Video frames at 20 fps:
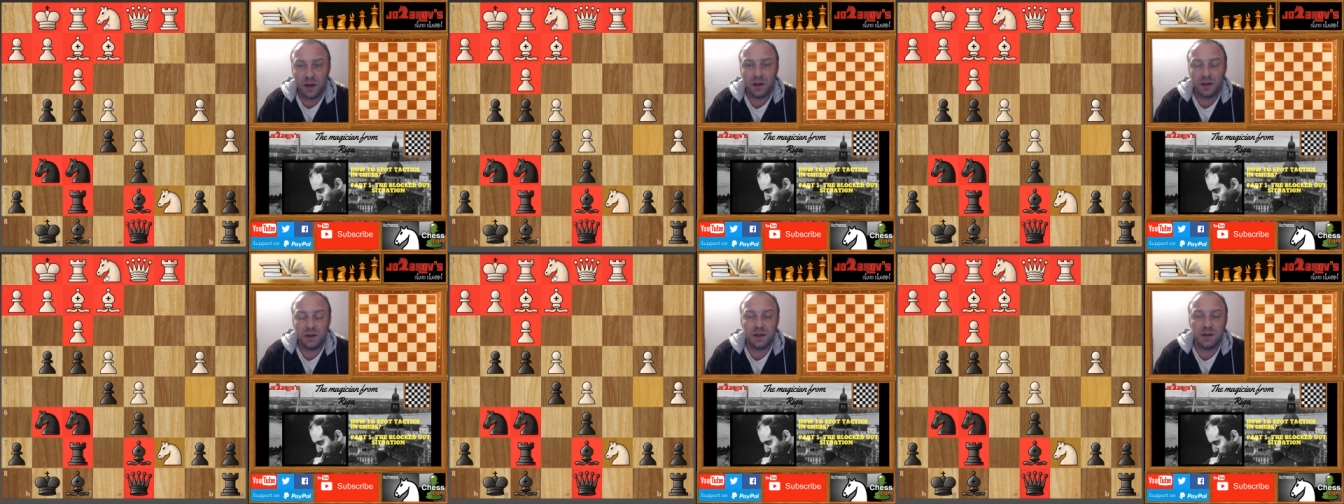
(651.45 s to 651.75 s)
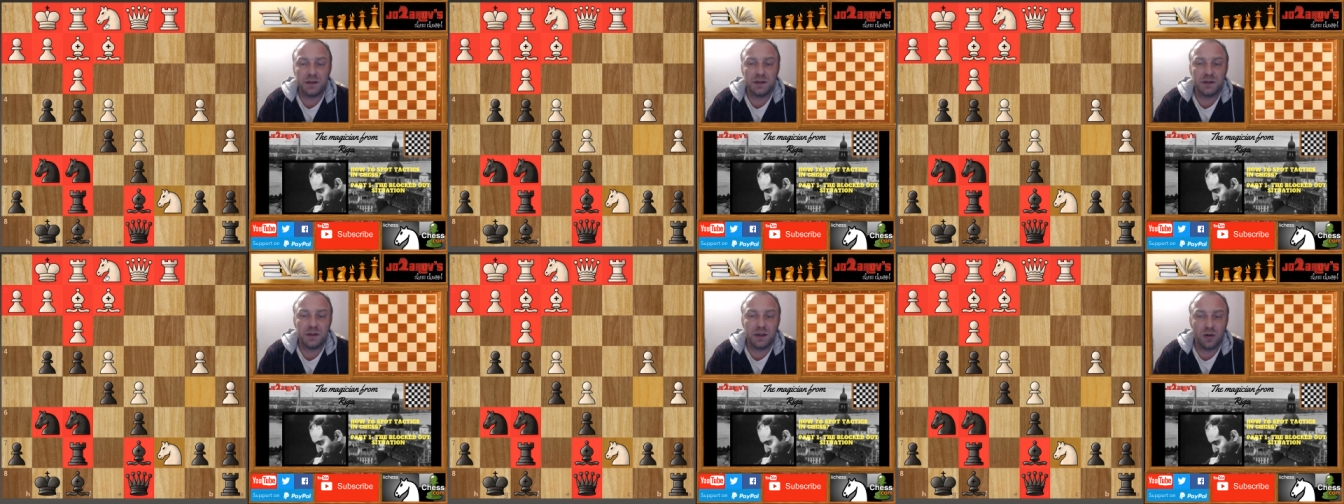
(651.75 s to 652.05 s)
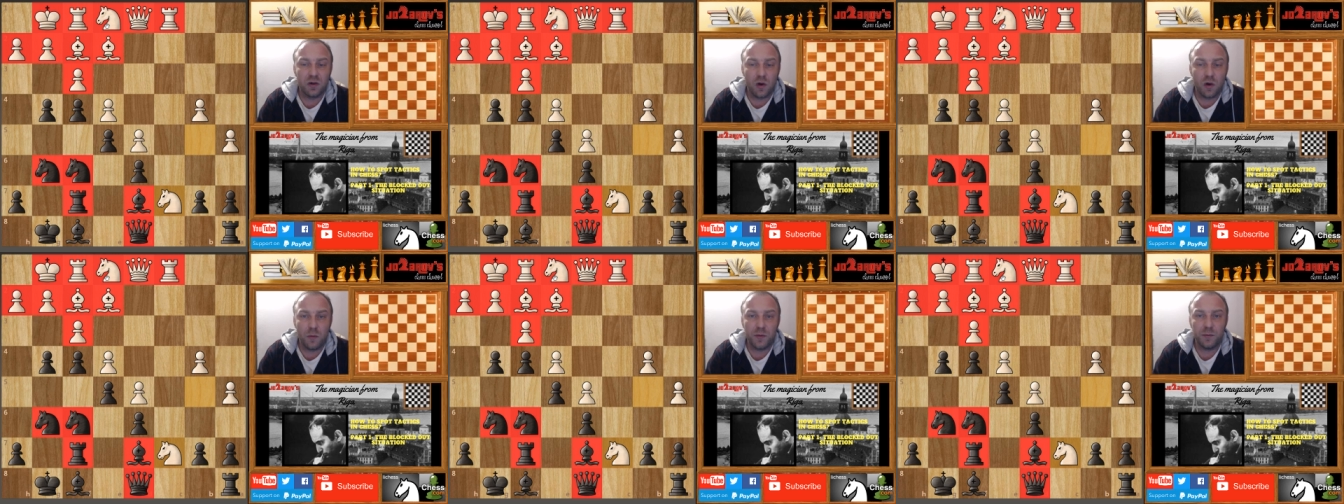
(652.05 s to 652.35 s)
This is a
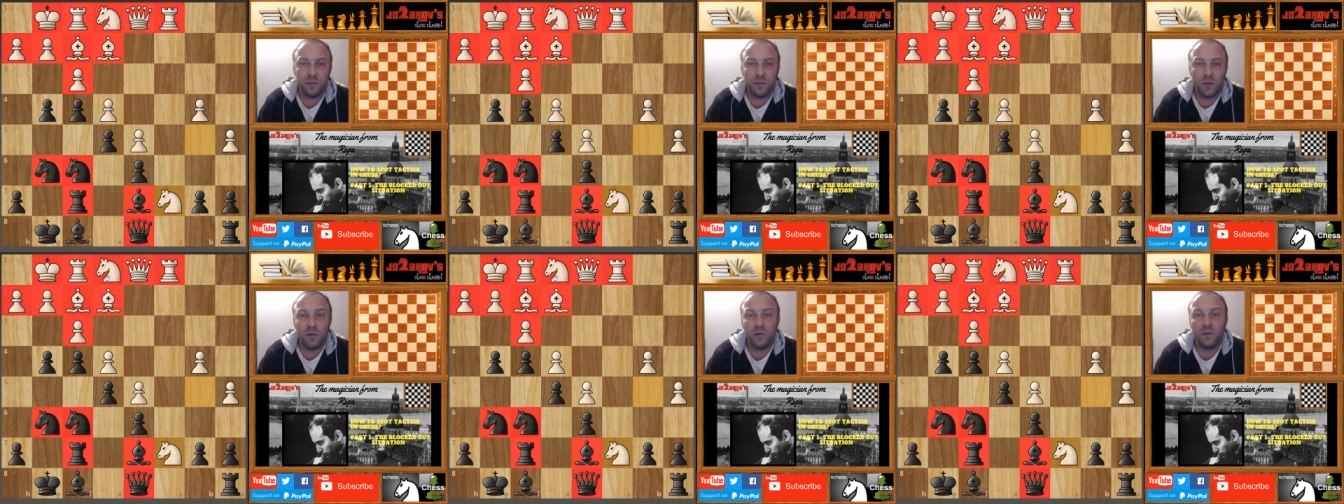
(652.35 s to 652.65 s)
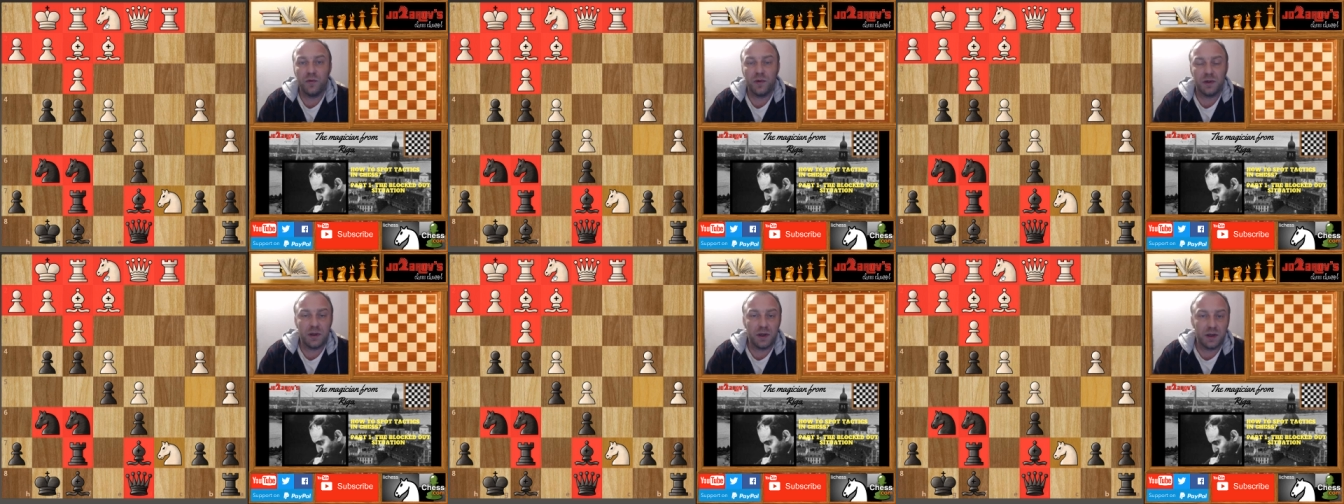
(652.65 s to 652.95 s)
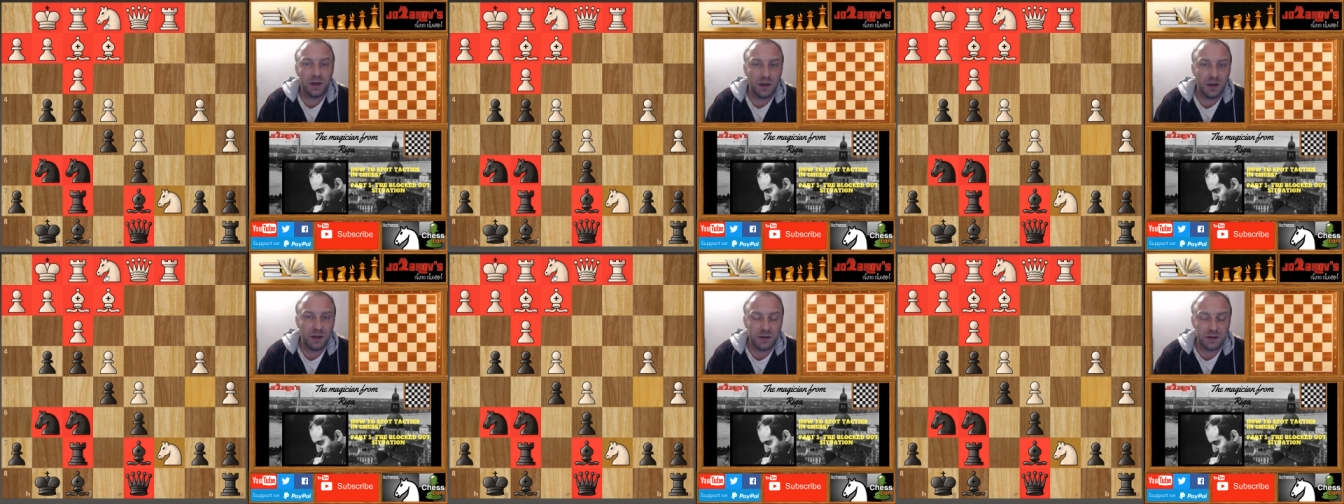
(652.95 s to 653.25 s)
common move in the
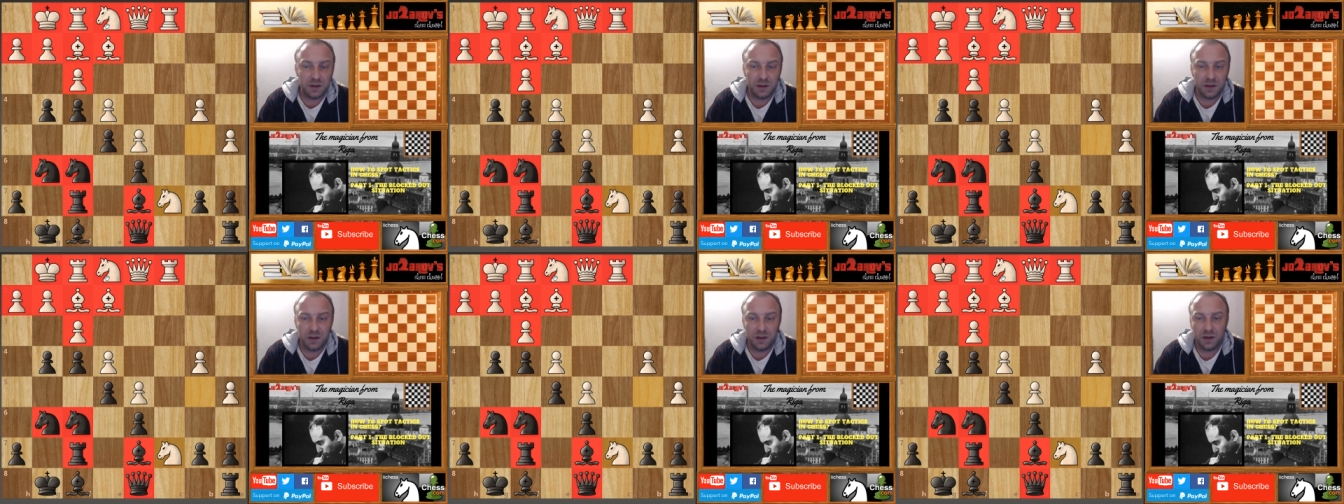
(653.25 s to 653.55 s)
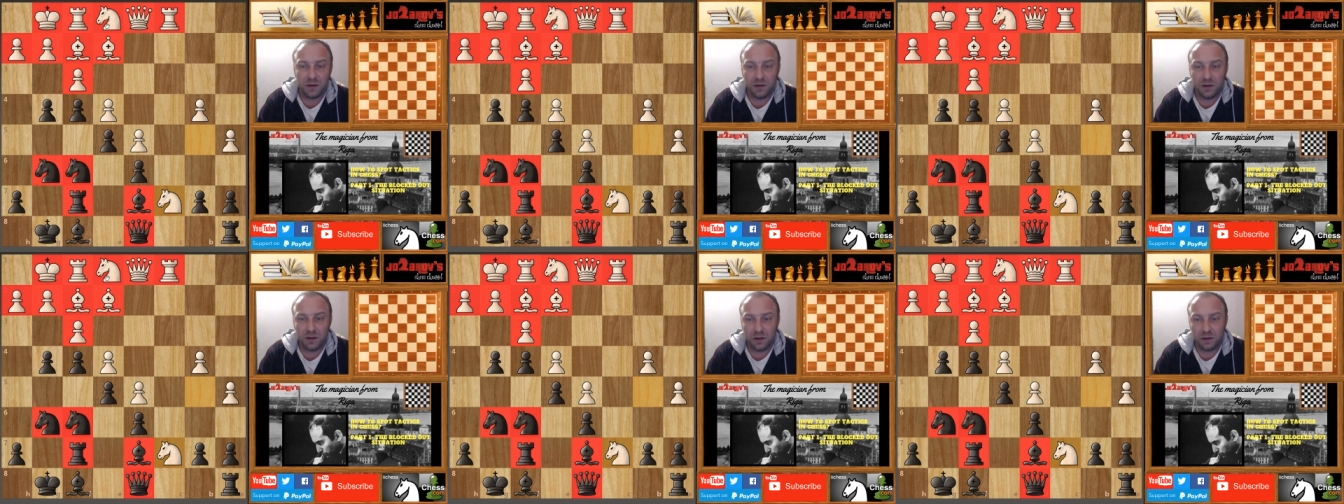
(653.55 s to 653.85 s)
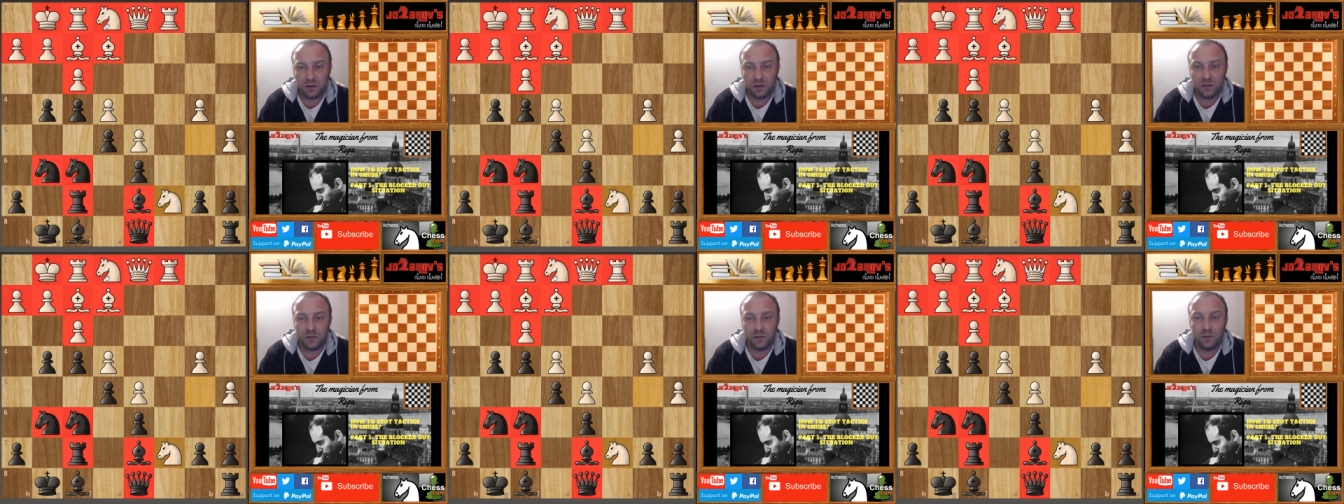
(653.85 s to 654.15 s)
King's Indian
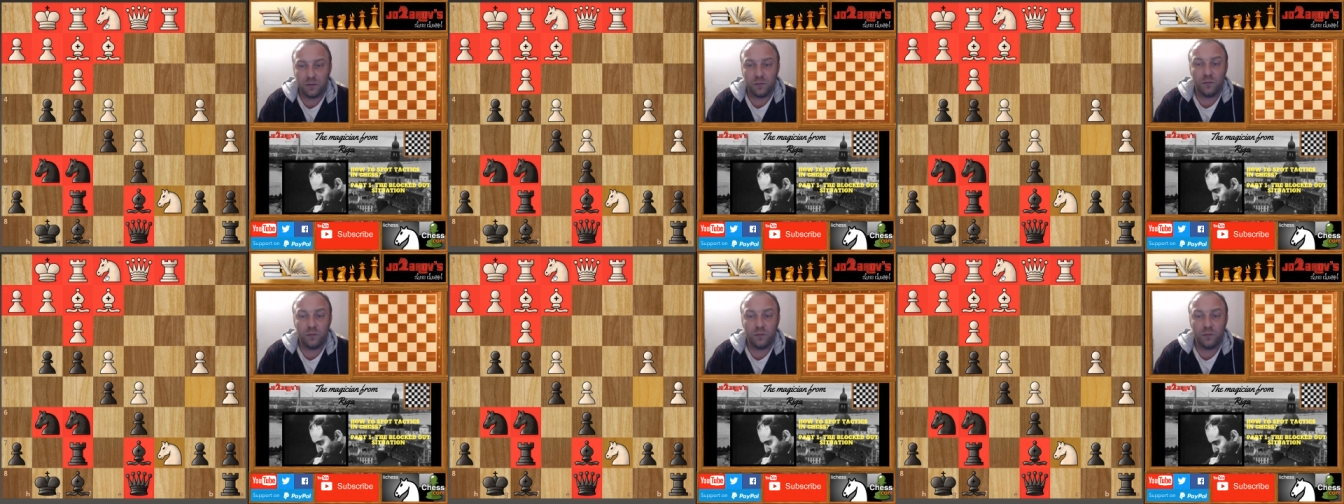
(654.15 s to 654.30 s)
uh,